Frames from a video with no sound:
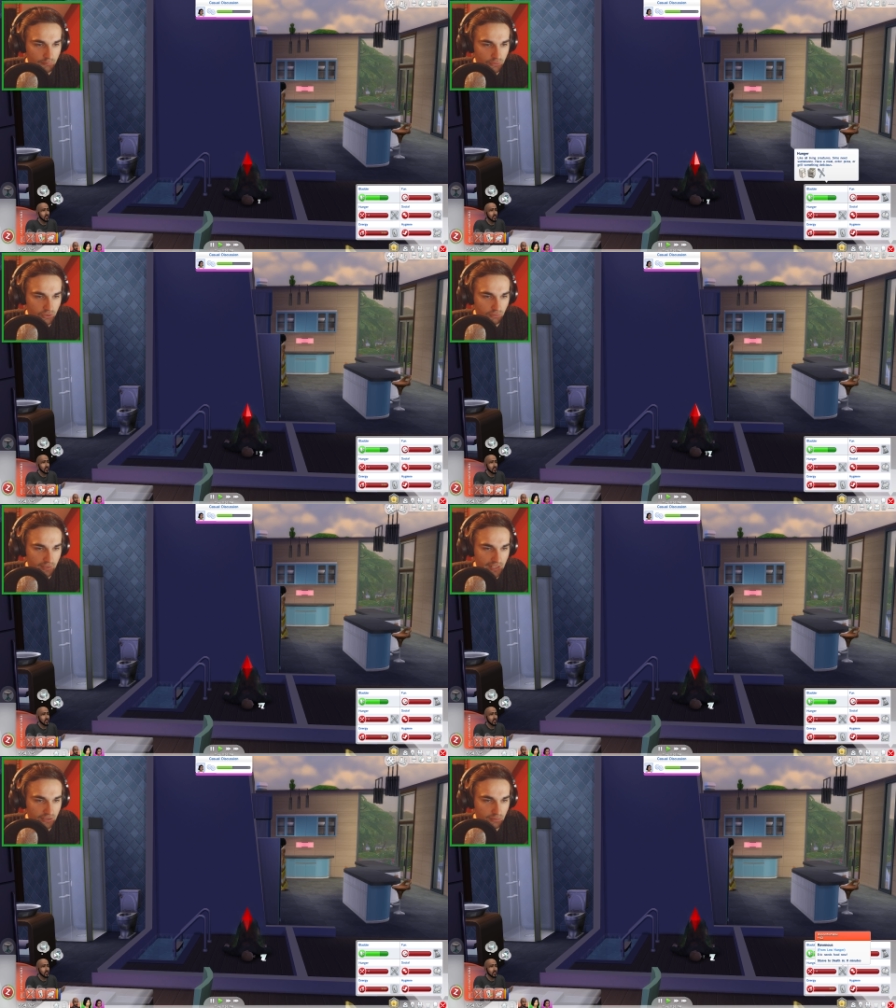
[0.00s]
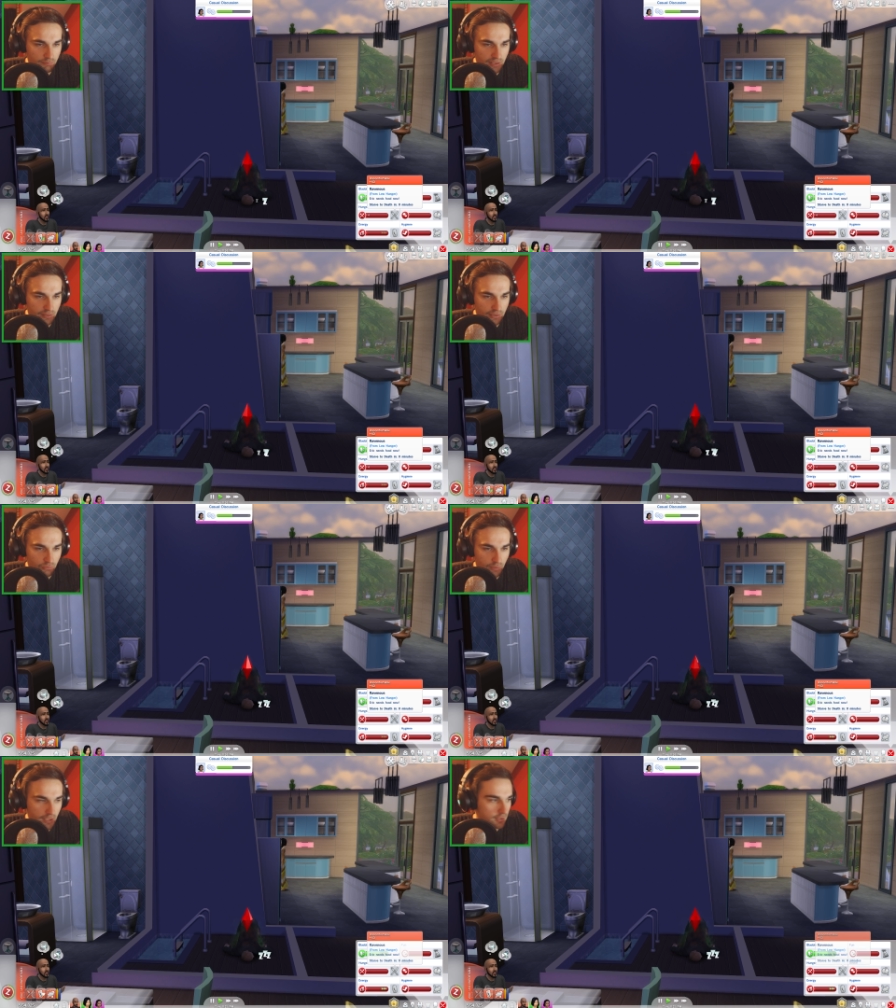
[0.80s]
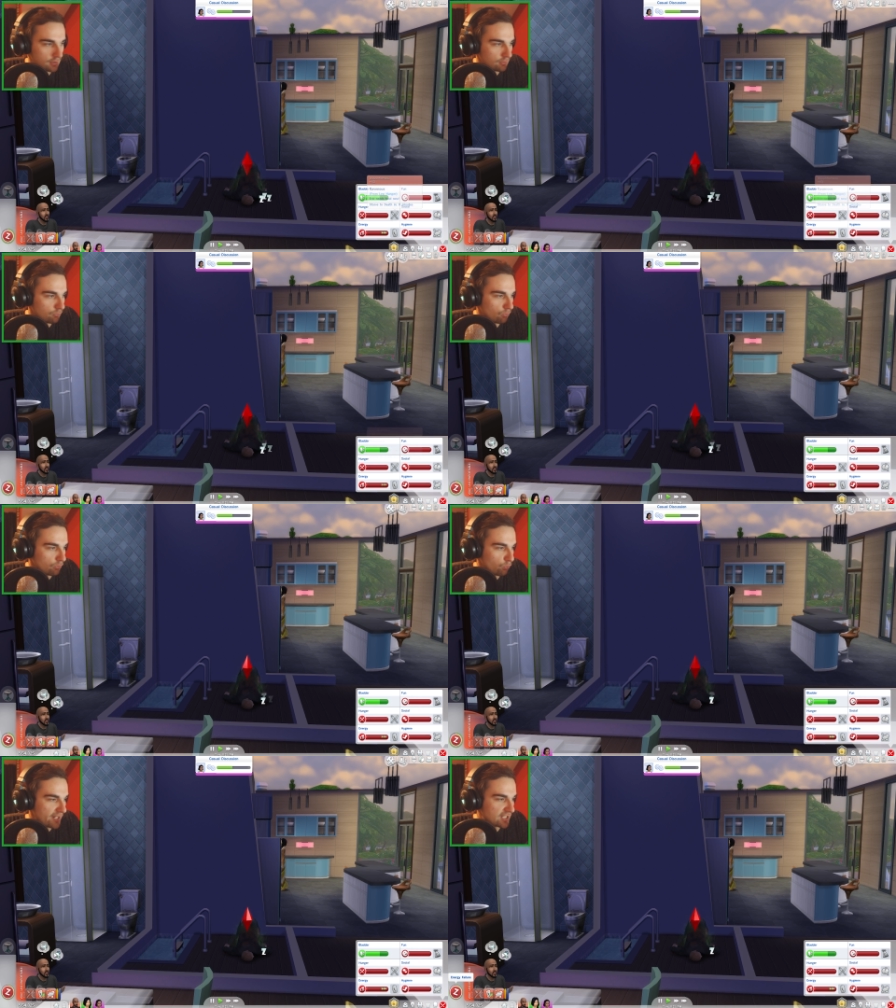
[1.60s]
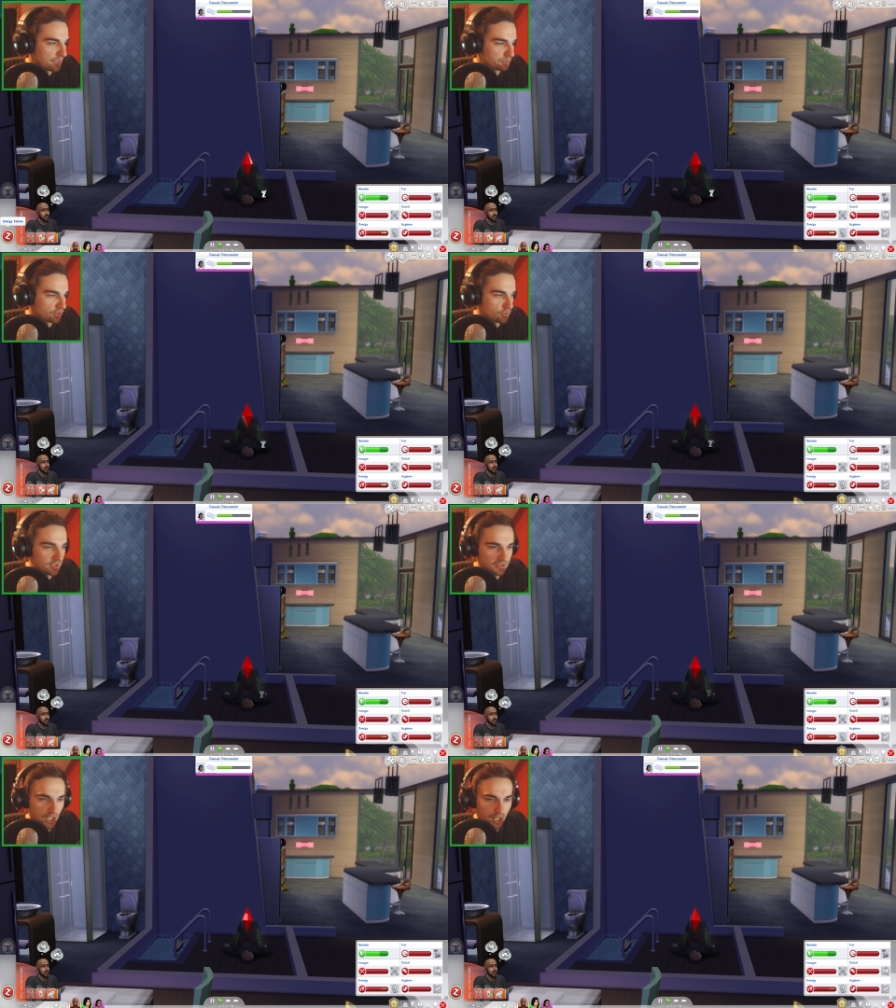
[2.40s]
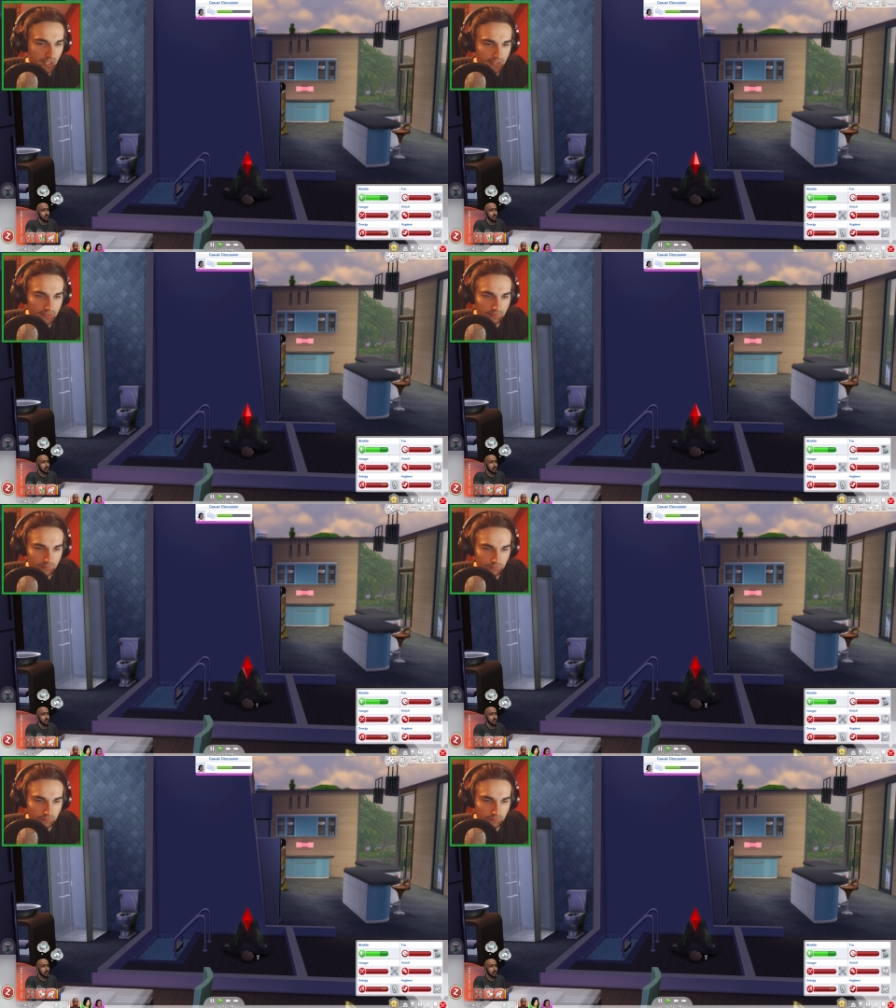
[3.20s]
Sorry it had to be this way. Wake up so you can die!